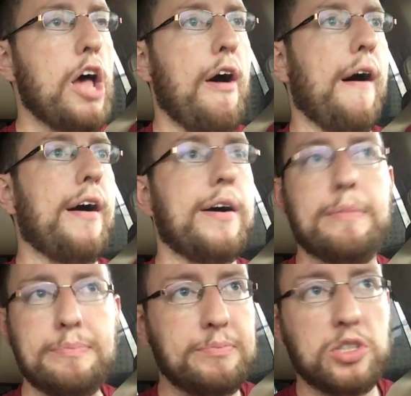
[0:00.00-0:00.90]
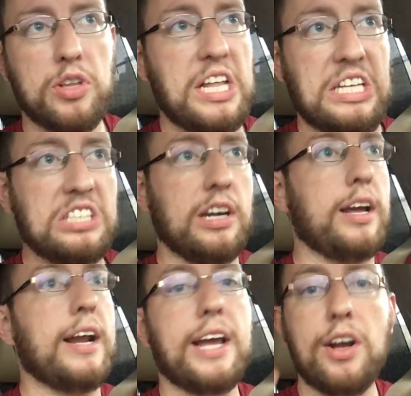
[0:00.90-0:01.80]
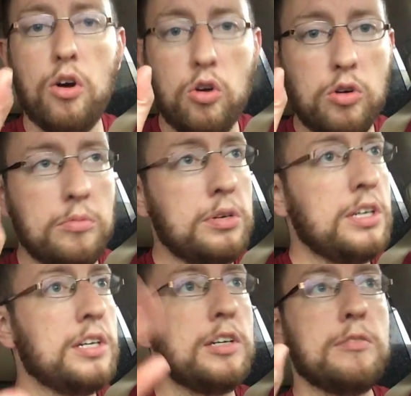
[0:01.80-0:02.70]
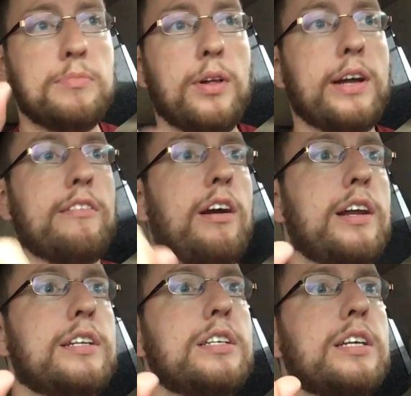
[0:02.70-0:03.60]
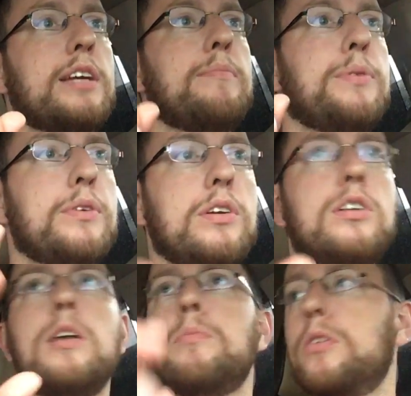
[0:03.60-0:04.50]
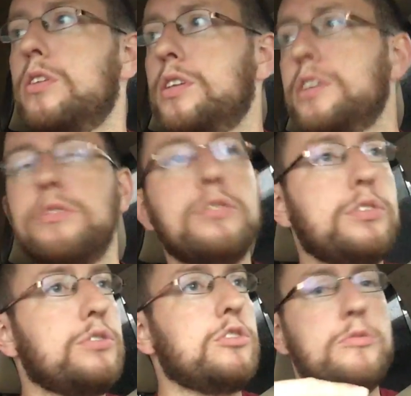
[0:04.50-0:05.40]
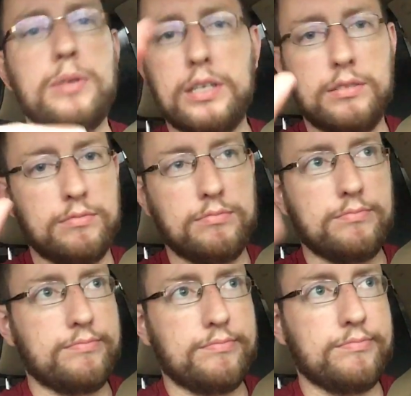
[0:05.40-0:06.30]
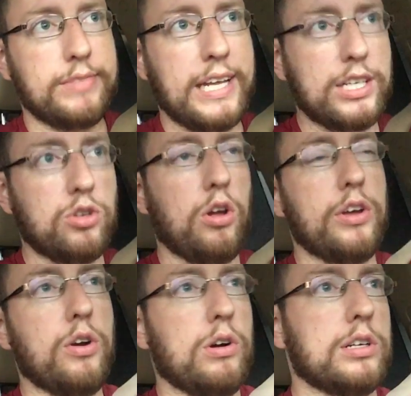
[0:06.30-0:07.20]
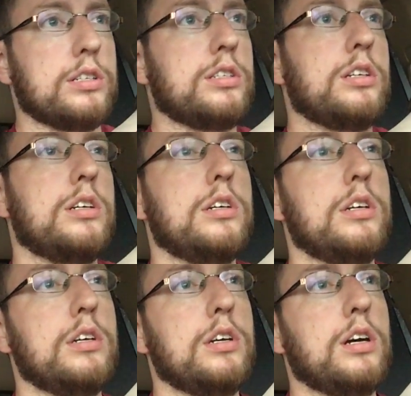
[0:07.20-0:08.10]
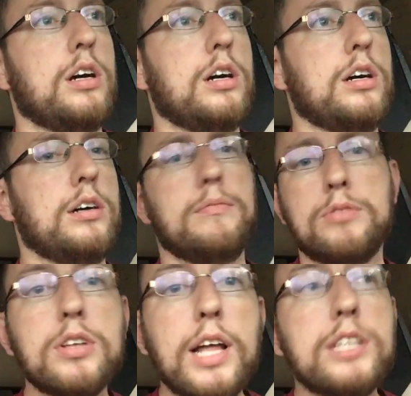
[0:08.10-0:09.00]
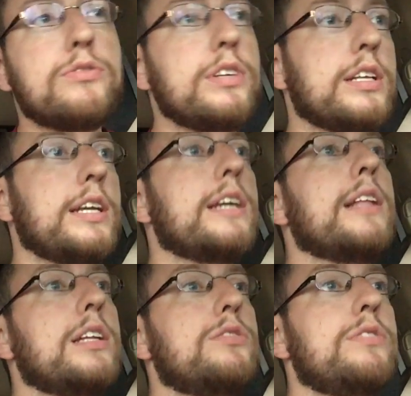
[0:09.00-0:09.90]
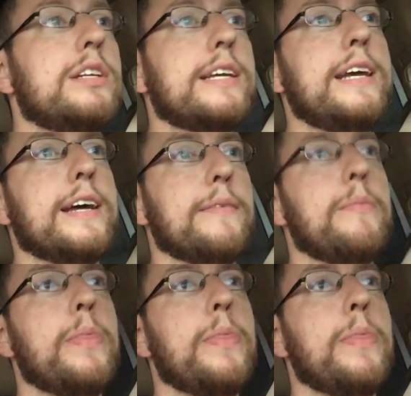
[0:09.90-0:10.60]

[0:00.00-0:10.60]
Um, so then the second I get home, plug it right into the computer, upload it to YouTube, and then it's all yours. Um, so that's really that's really it.